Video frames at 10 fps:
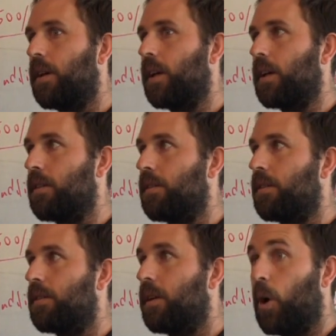and
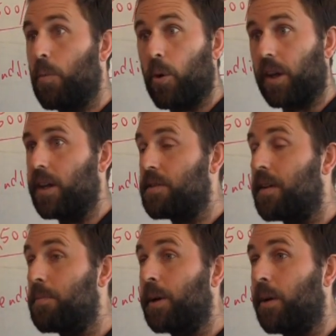help more kids
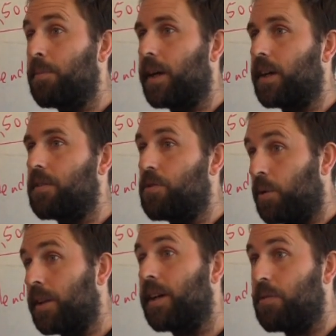have a bigger impact
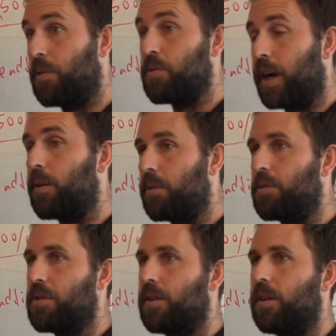during that, those
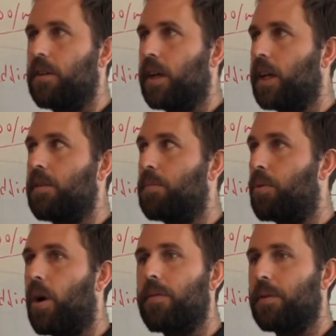hours and
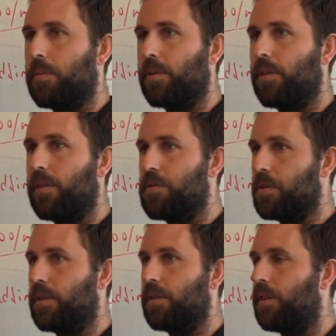profit more.
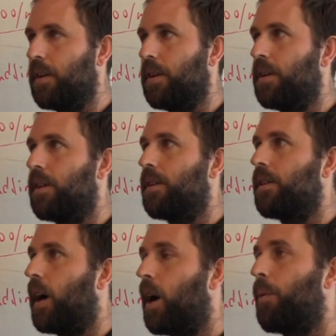So
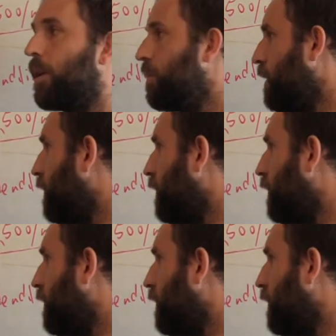how are we going to